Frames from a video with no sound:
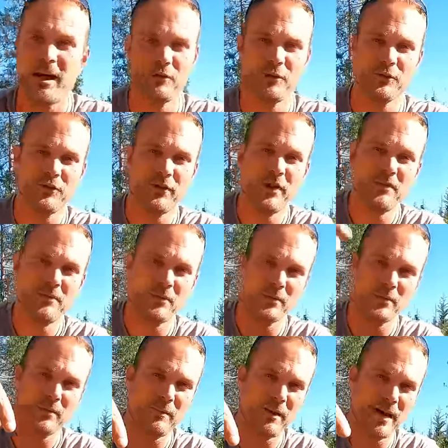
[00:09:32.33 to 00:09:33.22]
You'll see
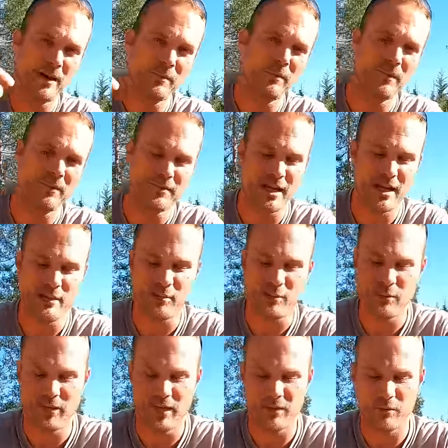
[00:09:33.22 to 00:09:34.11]
toward the bottom of the
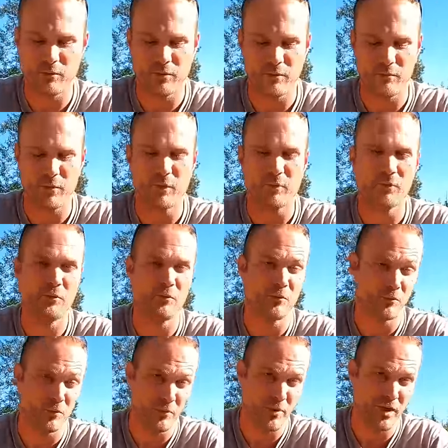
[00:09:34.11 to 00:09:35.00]
table, that's what most
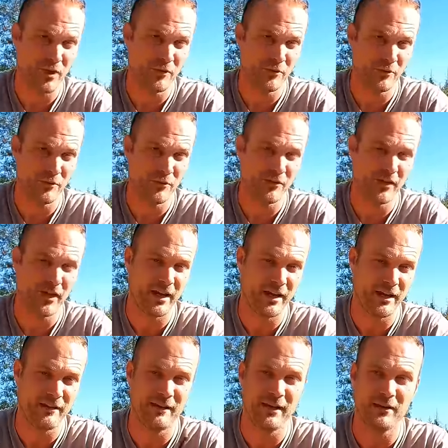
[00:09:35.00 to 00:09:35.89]
repeaters,
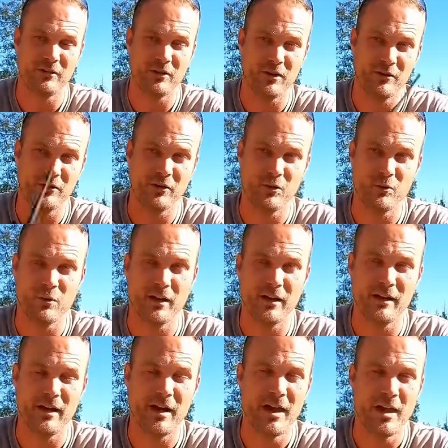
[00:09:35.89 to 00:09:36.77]
and that's also
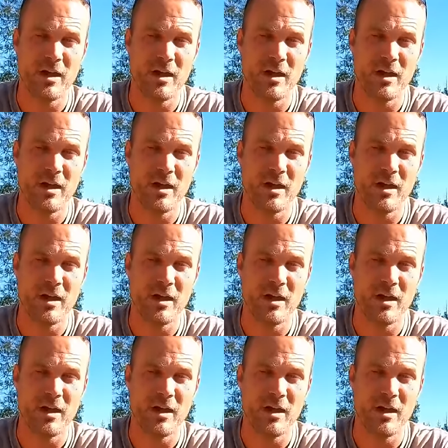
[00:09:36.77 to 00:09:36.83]
what